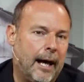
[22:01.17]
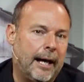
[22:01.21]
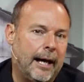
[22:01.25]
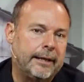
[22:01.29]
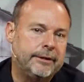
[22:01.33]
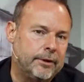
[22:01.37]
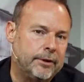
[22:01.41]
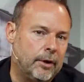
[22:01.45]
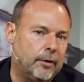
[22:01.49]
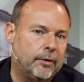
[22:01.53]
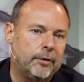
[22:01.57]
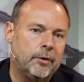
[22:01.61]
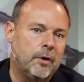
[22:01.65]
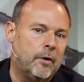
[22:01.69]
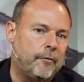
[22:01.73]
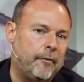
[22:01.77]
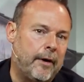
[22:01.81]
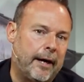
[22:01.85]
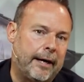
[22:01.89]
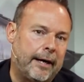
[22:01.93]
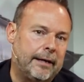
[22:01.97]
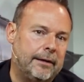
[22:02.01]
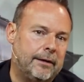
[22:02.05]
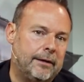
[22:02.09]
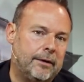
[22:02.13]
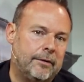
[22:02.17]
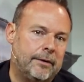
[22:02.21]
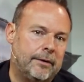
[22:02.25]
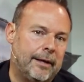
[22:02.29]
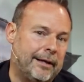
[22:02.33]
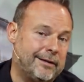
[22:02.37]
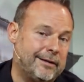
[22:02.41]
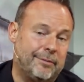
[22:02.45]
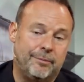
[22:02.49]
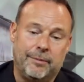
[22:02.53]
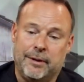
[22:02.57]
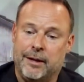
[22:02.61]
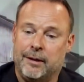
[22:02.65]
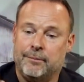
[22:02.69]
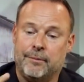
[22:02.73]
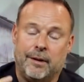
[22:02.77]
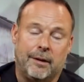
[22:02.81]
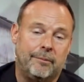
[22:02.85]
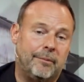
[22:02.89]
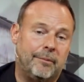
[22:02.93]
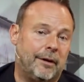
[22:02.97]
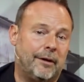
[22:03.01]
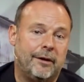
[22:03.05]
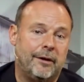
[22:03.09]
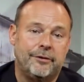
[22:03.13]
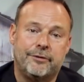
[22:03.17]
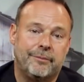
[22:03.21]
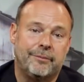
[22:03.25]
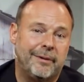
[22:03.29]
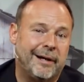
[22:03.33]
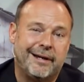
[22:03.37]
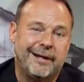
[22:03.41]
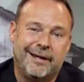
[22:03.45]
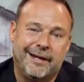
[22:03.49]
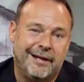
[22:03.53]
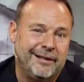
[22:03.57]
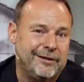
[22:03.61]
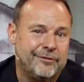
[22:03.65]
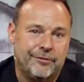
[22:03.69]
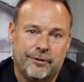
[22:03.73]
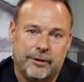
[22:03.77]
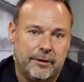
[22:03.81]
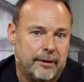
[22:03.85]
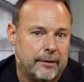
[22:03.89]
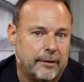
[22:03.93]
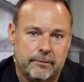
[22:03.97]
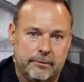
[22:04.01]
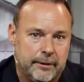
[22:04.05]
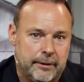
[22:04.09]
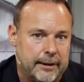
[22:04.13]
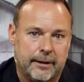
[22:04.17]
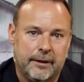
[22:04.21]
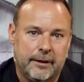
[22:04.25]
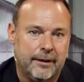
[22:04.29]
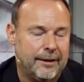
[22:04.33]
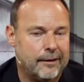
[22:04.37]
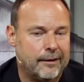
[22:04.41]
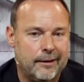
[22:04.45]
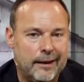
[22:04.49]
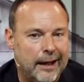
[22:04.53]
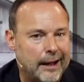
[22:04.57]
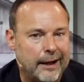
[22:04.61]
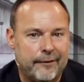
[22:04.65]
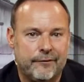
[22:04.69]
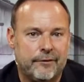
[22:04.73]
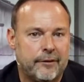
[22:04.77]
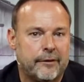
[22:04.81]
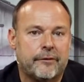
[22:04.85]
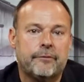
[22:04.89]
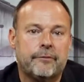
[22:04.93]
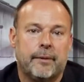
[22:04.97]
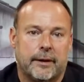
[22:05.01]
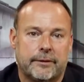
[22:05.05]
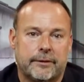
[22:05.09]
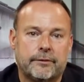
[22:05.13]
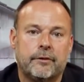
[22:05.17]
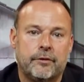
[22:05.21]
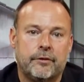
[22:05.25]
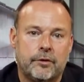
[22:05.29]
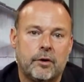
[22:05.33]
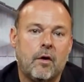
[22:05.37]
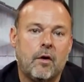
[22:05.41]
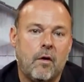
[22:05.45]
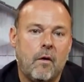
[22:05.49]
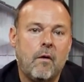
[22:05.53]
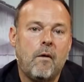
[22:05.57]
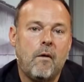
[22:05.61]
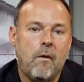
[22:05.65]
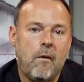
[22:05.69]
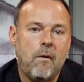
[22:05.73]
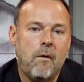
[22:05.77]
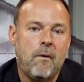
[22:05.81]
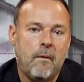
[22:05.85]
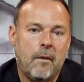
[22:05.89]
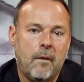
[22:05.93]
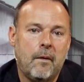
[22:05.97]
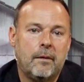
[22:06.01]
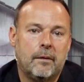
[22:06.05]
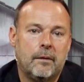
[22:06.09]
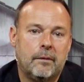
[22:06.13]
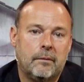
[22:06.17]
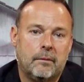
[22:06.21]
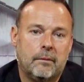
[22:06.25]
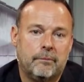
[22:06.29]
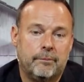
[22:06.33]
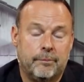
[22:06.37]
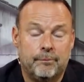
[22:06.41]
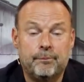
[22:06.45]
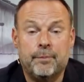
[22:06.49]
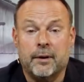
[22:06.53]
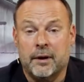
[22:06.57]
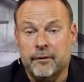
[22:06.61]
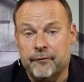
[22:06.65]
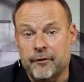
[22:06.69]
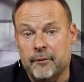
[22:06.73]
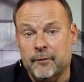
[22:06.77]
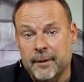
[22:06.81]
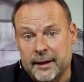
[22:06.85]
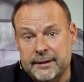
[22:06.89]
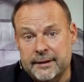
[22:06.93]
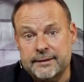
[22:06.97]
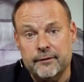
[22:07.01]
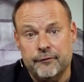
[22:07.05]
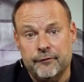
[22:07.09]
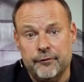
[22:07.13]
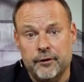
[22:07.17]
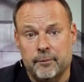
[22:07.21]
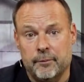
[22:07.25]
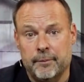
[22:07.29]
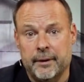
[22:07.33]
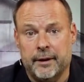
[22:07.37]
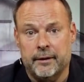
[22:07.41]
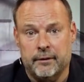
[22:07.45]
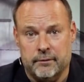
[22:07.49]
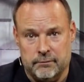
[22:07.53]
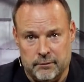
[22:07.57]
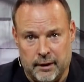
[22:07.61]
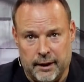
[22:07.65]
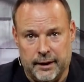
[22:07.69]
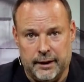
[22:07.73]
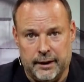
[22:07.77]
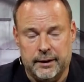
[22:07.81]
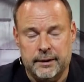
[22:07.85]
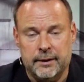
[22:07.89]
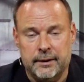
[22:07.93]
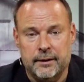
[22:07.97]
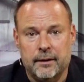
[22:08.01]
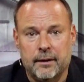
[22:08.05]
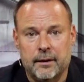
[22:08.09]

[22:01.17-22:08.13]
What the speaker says: I don't know if I can do that to me and my marriage and my kids for another week, not after this message. But if it makes you feel better, write.